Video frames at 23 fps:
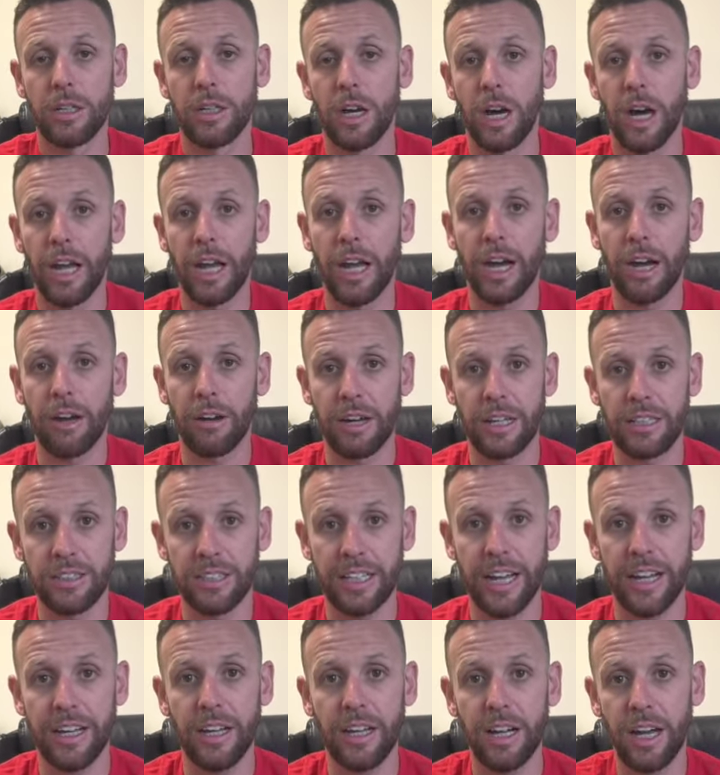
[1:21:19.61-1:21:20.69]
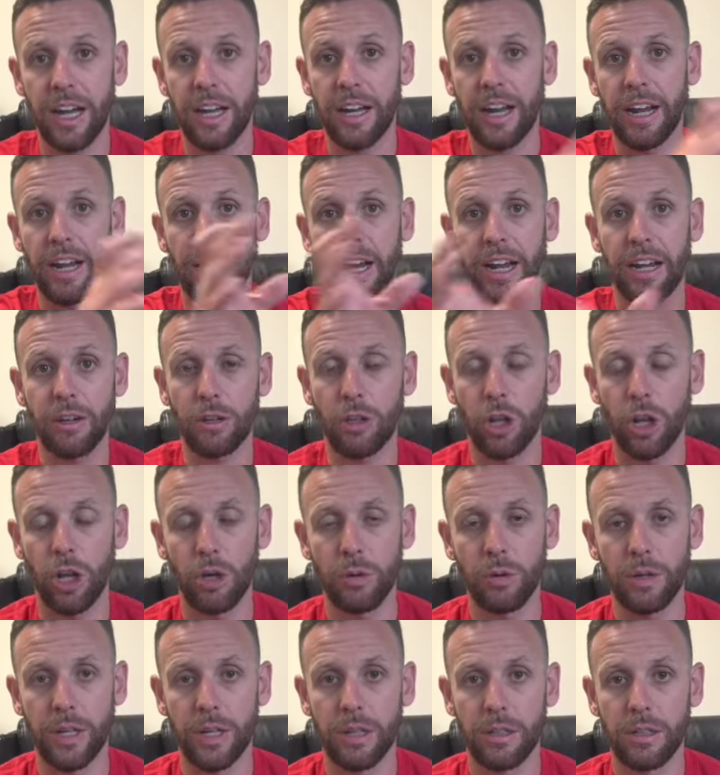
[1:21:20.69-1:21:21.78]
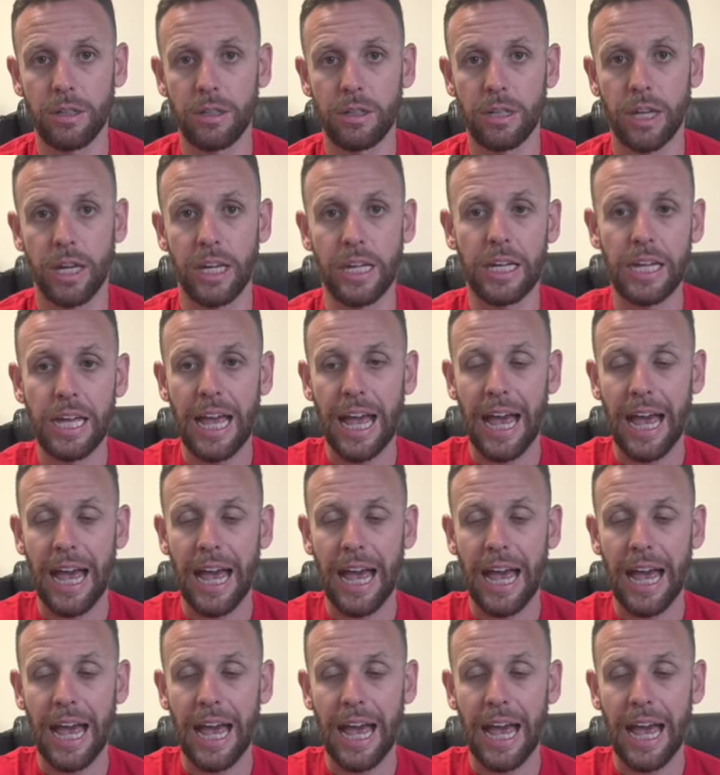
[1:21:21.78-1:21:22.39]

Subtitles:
I hired Isaiah and I hired Logan, okay?